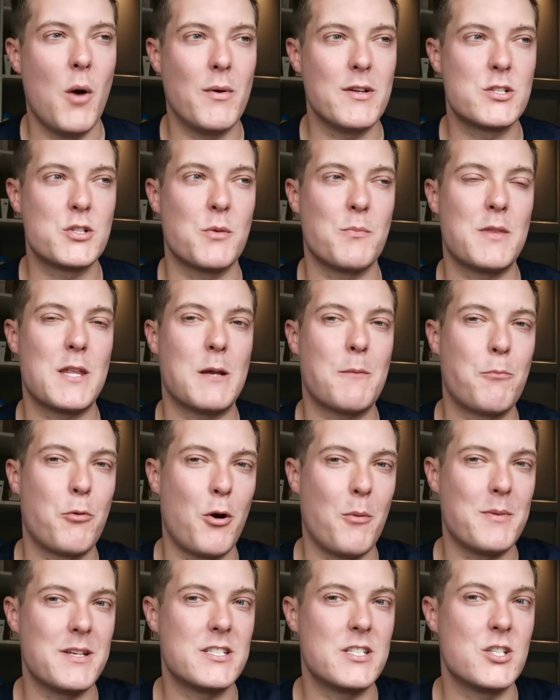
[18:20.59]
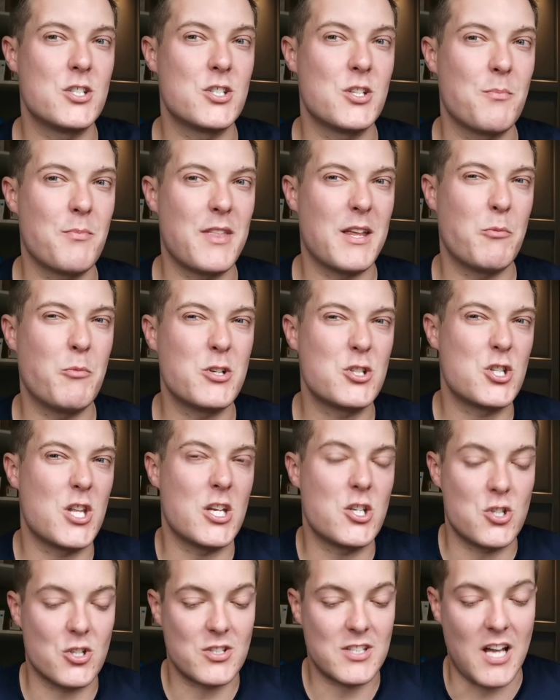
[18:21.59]
when something promises something which
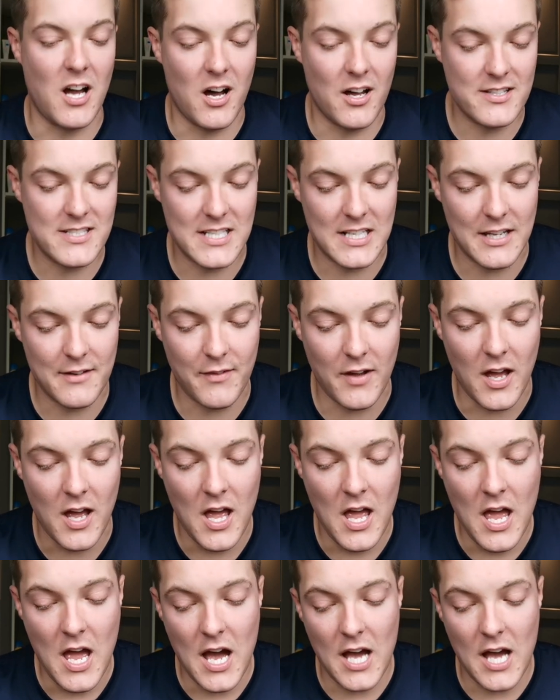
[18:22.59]
they just can't deliver.